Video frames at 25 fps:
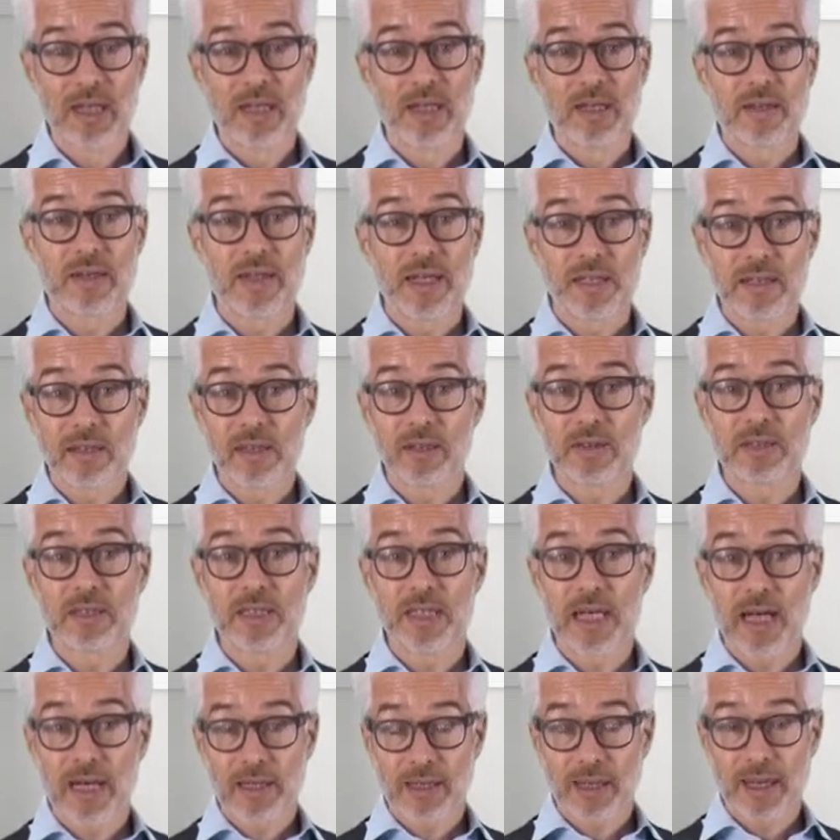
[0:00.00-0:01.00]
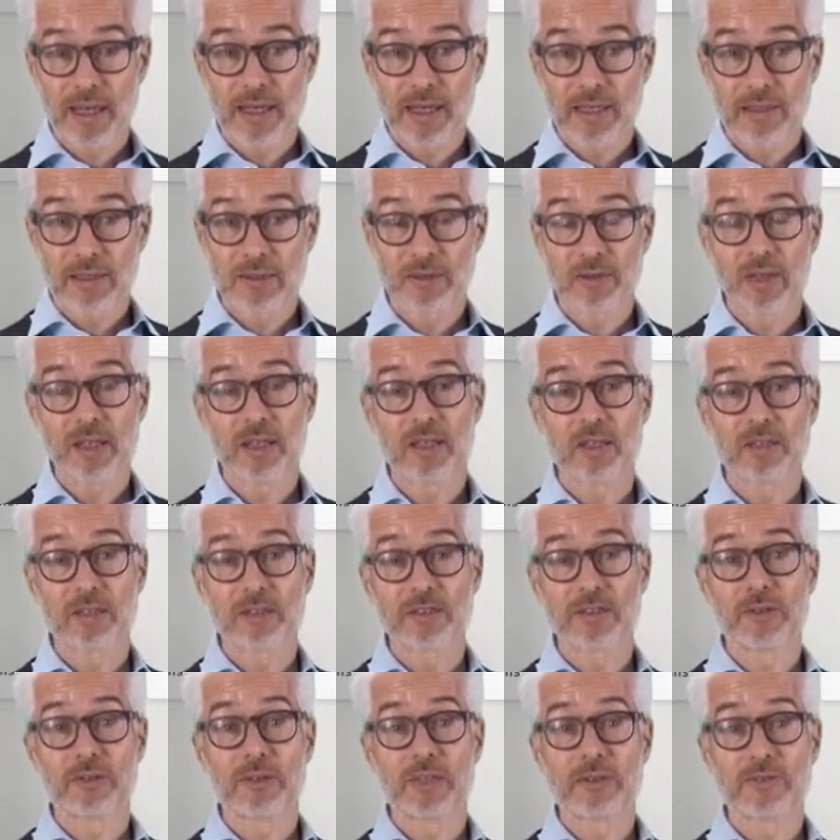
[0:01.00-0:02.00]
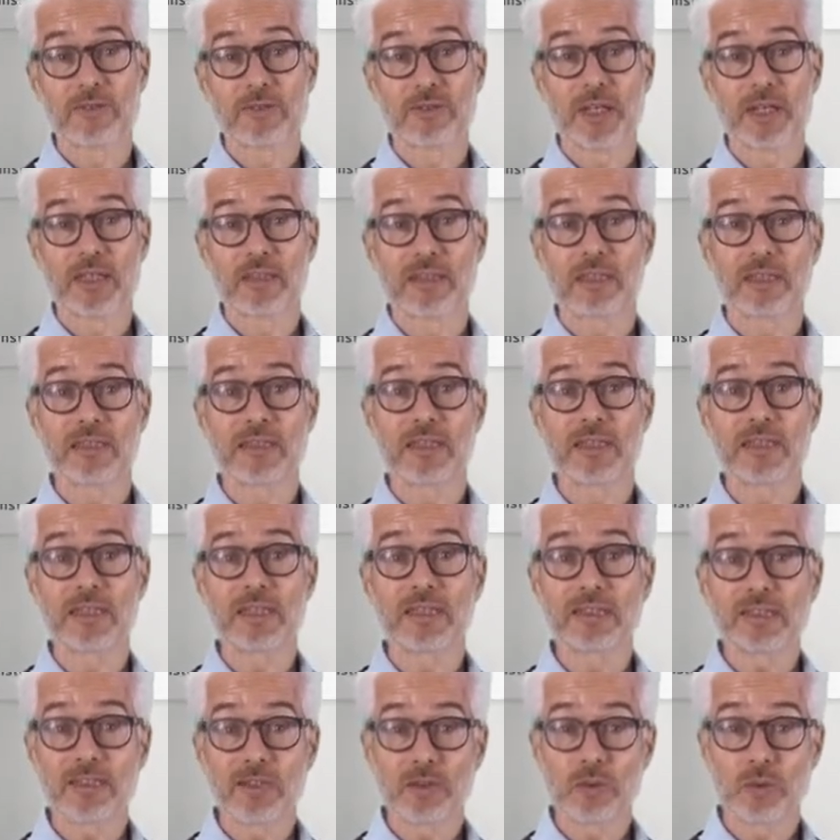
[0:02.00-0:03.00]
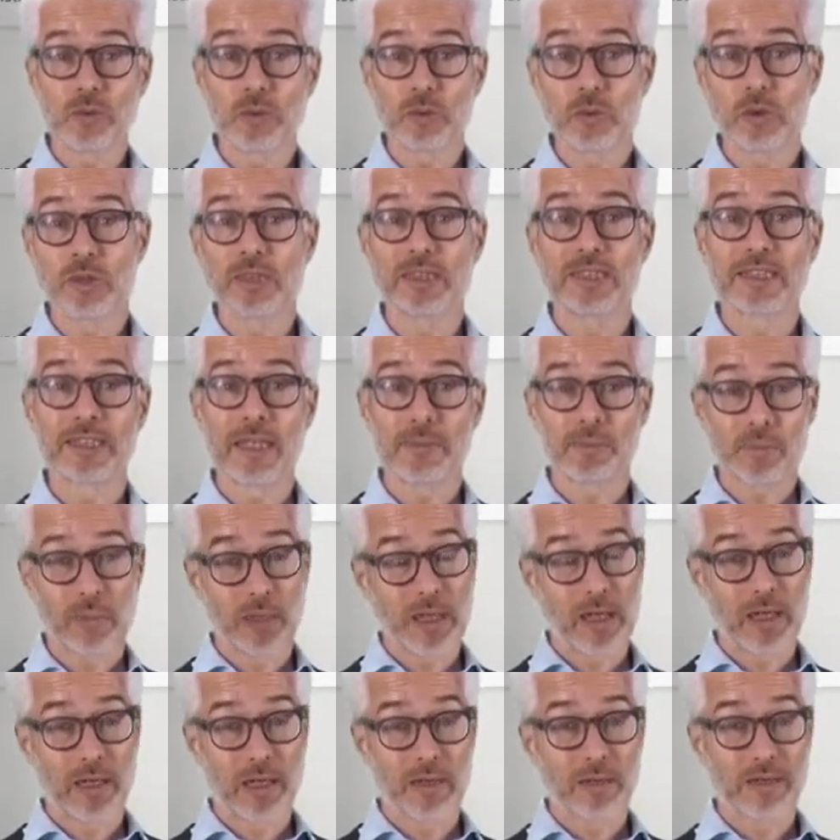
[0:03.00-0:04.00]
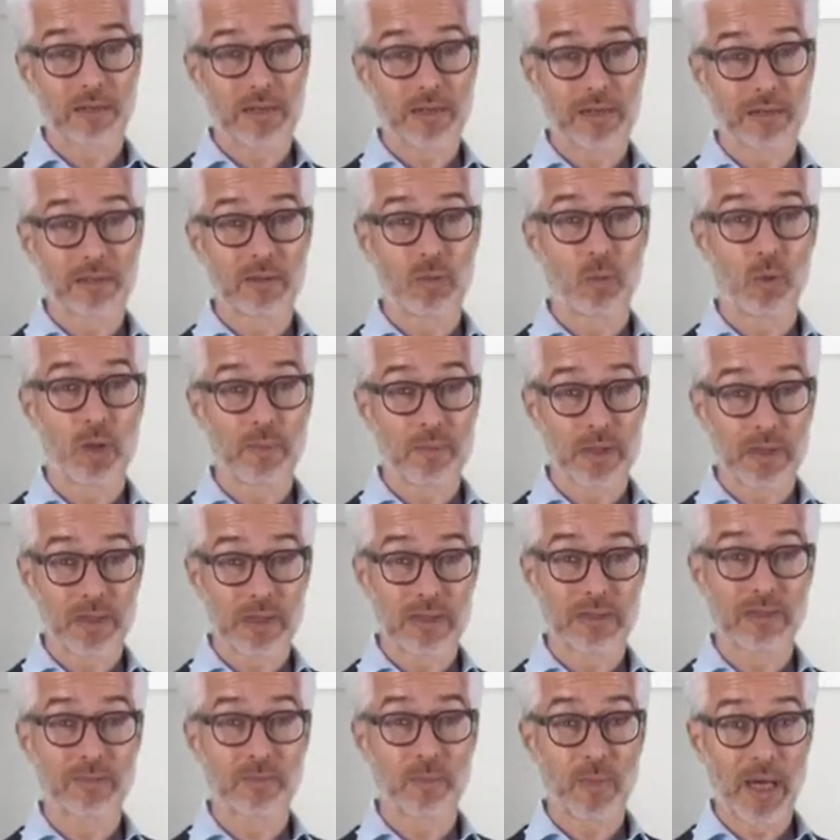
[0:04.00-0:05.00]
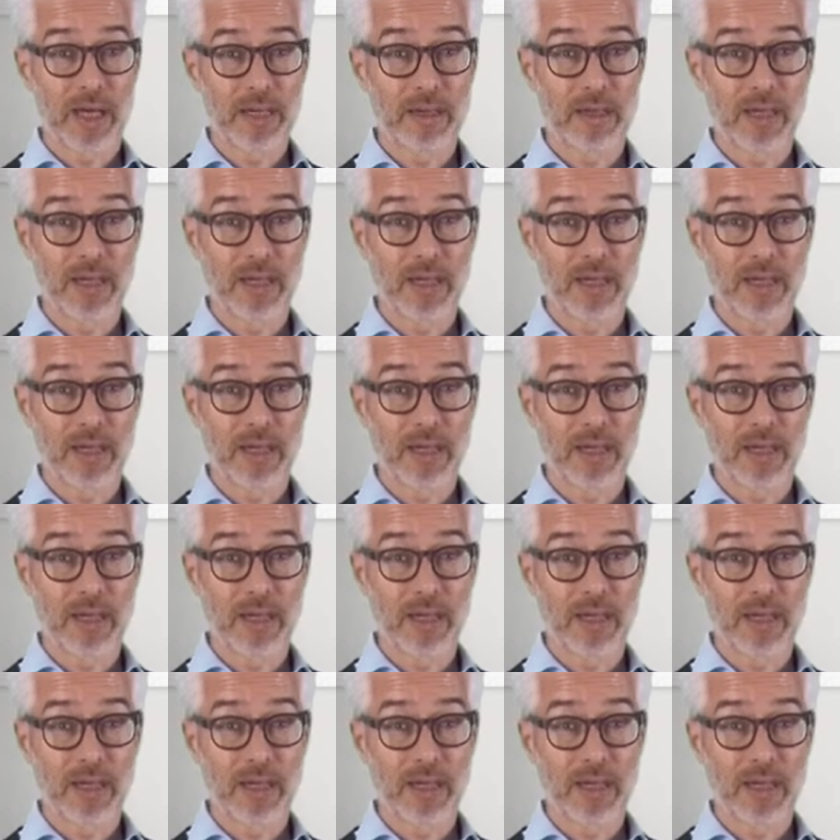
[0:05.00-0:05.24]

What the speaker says: then on the other hand, you can also define that these two subclasses, women and men,